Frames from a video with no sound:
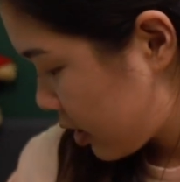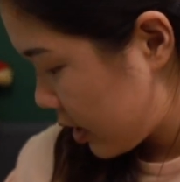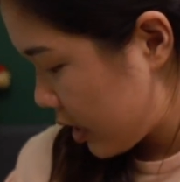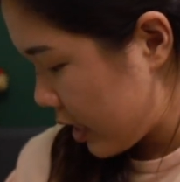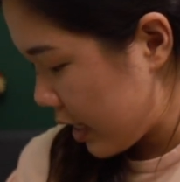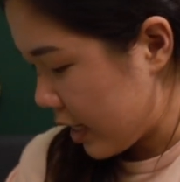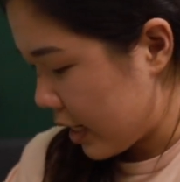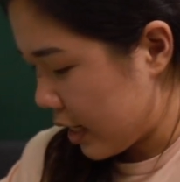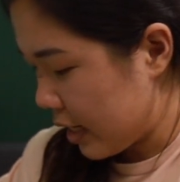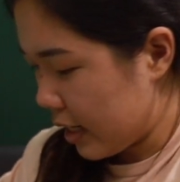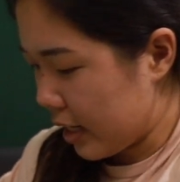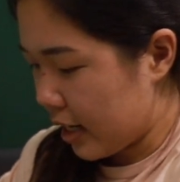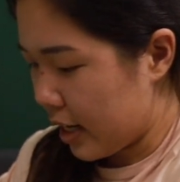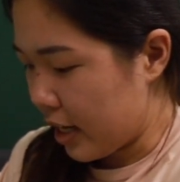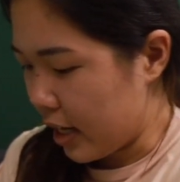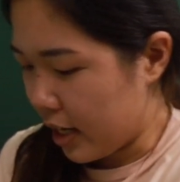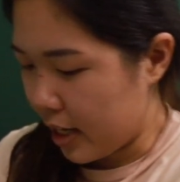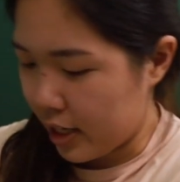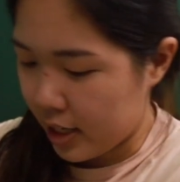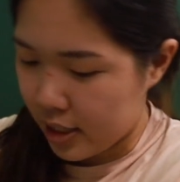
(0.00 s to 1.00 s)
Okay,
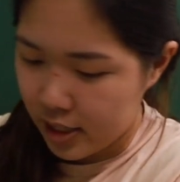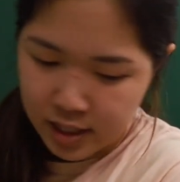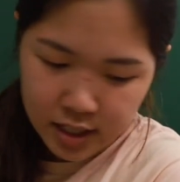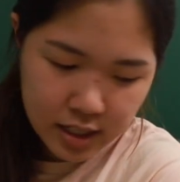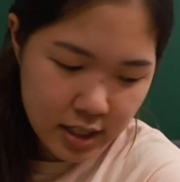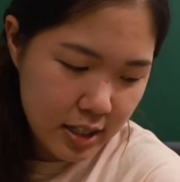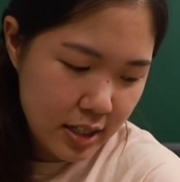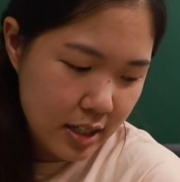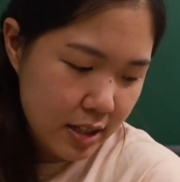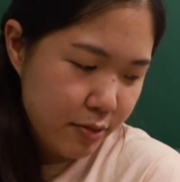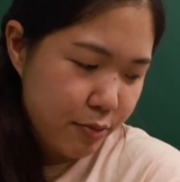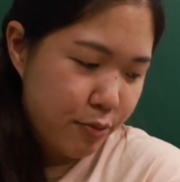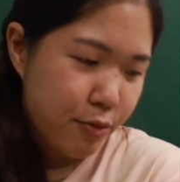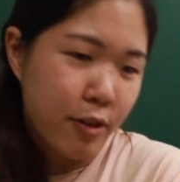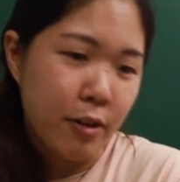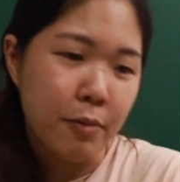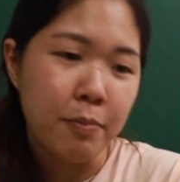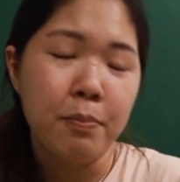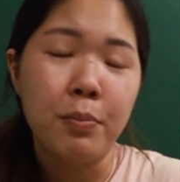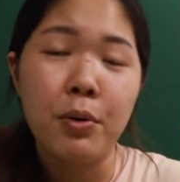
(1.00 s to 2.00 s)
and
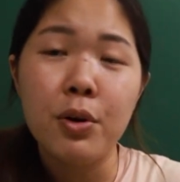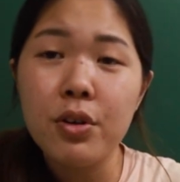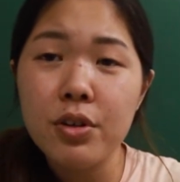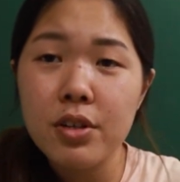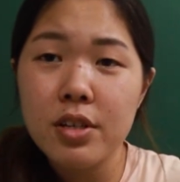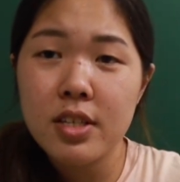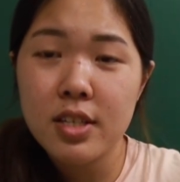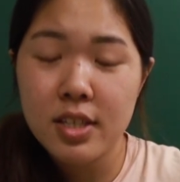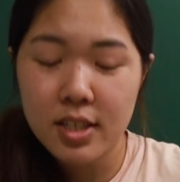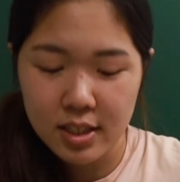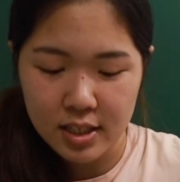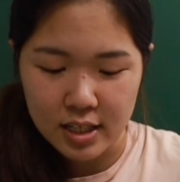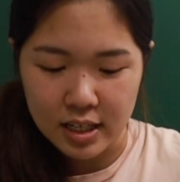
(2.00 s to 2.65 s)
for books,